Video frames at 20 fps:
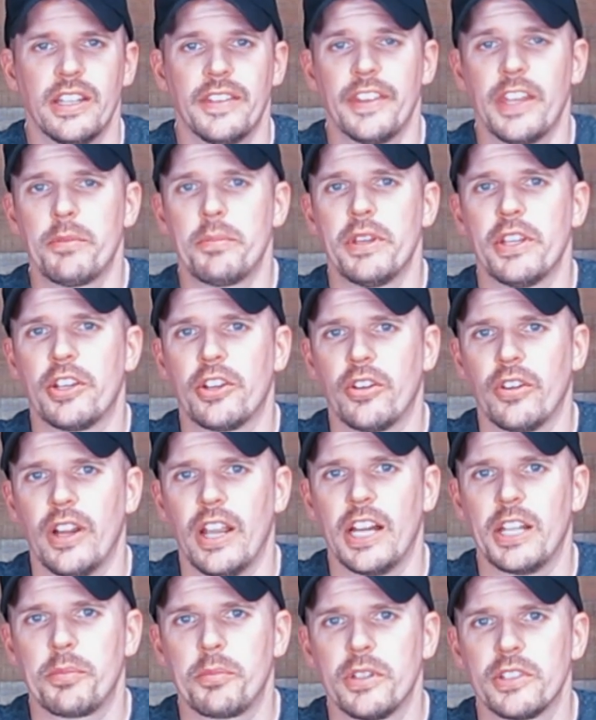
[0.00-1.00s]
And that'd be
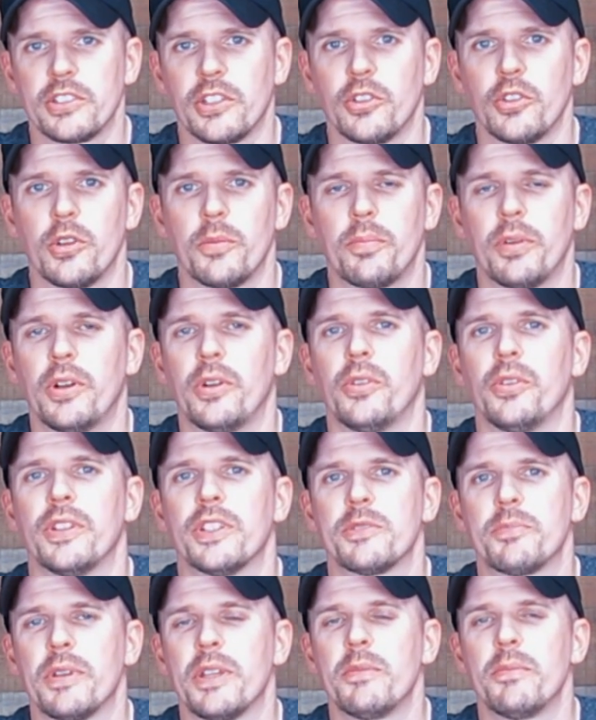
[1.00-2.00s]
correct because LEUPOLD
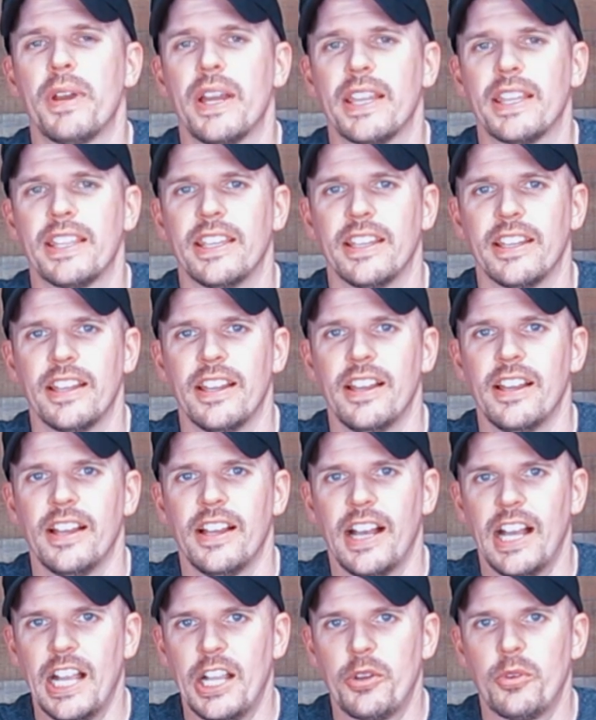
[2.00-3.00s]
has been making
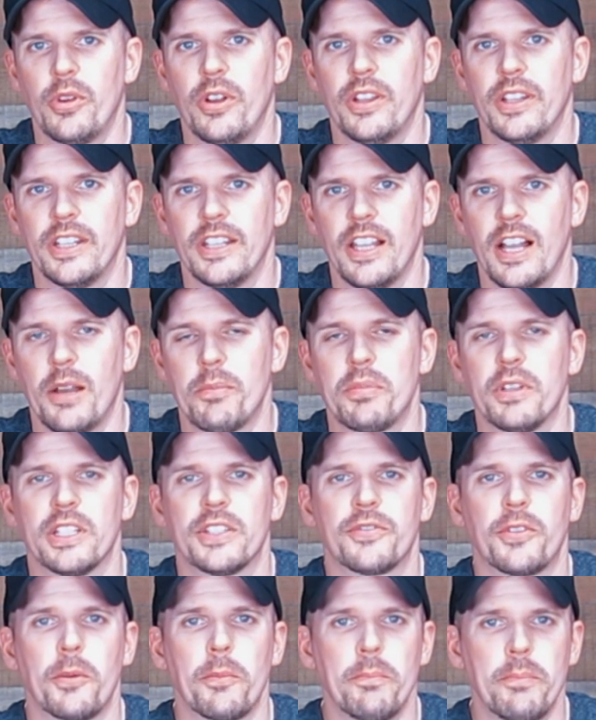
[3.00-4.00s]
high quality
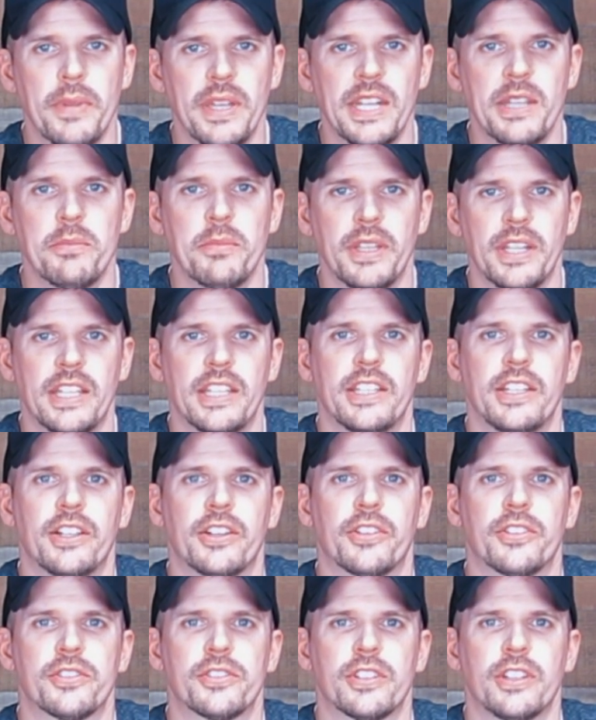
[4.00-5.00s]
optics for many
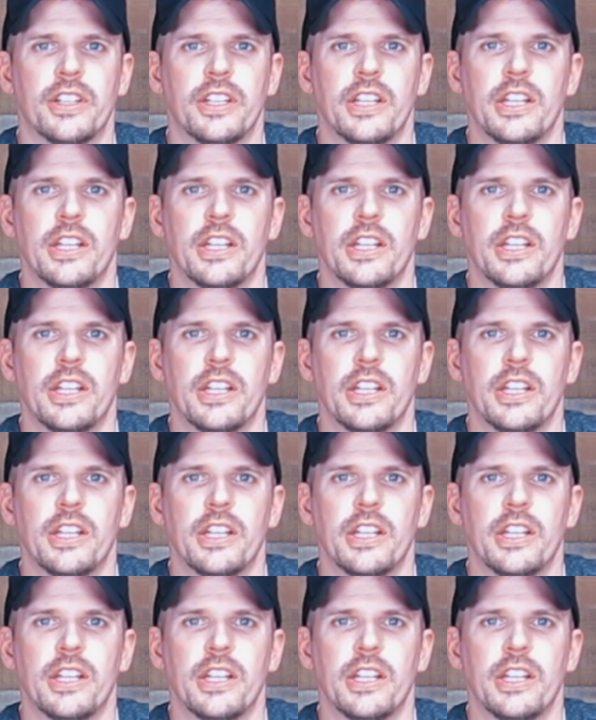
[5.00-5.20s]
years.